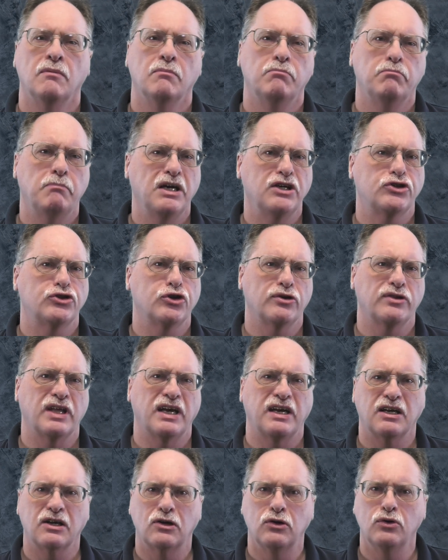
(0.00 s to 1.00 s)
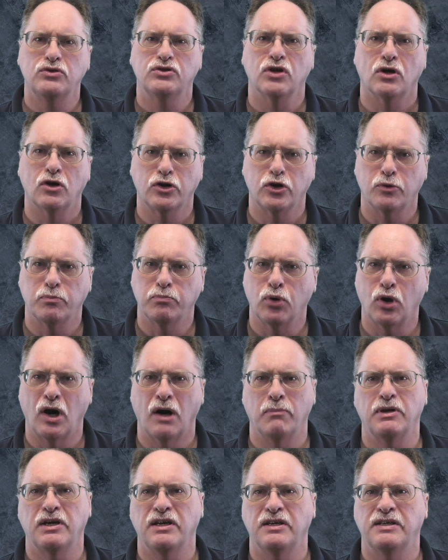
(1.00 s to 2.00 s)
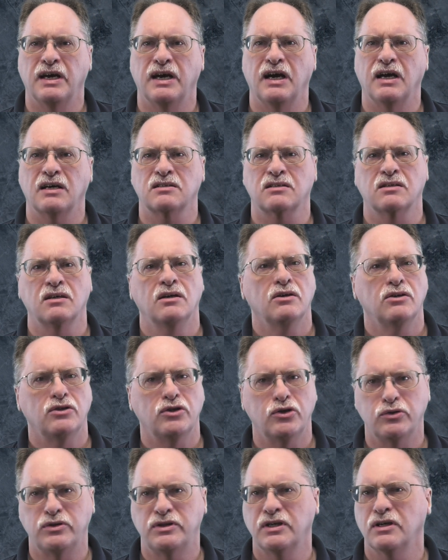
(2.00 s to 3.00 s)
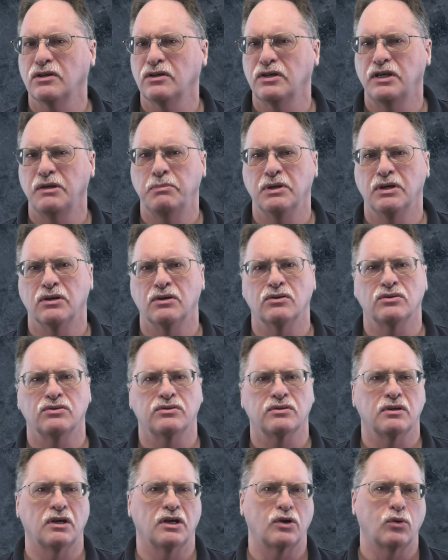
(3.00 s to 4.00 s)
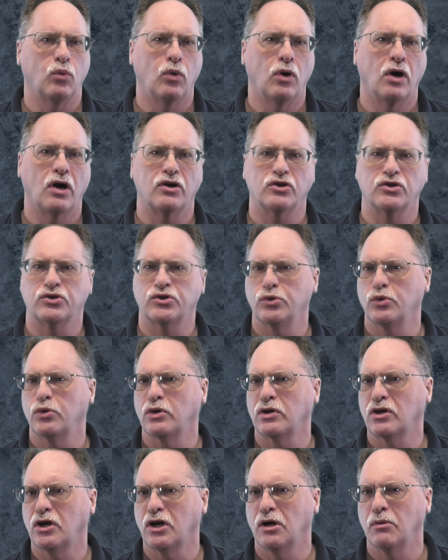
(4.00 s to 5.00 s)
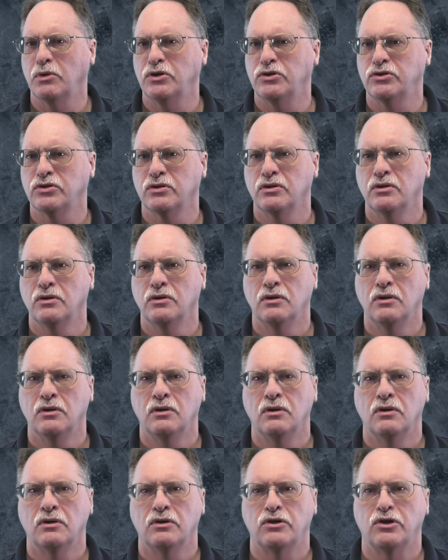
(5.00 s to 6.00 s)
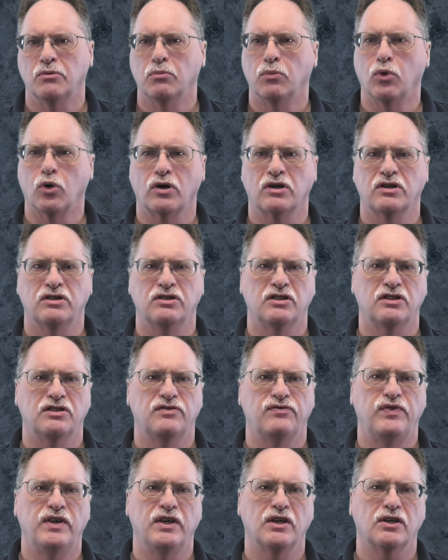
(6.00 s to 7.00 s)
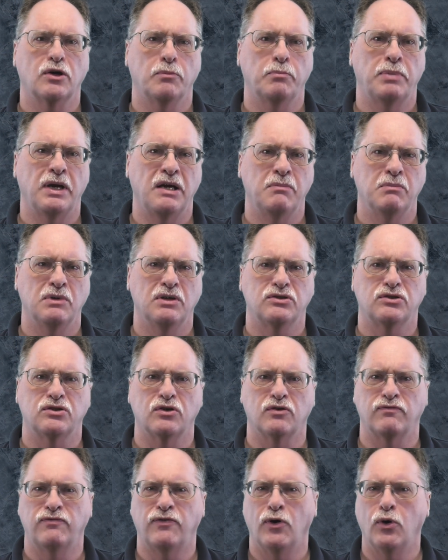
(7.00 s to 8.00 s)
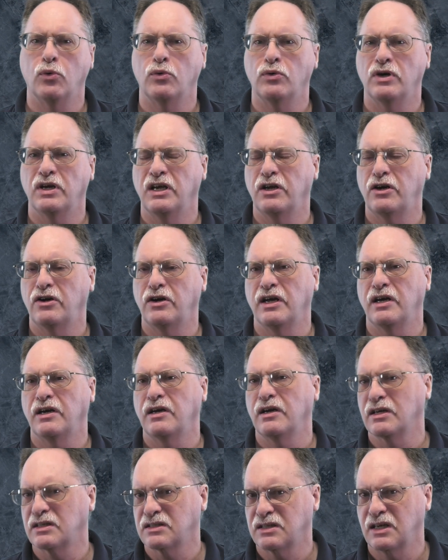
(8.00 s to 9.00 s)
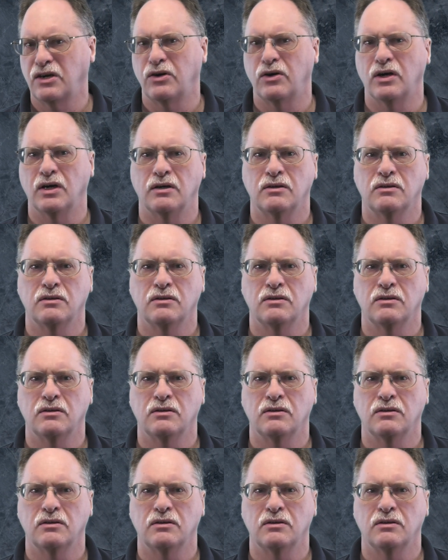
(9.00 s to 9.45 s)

Make sure that includes all your property tax, utility bills like water, sewer, and garbage, your mortgages, vehicle payments, your phone, internet, etc.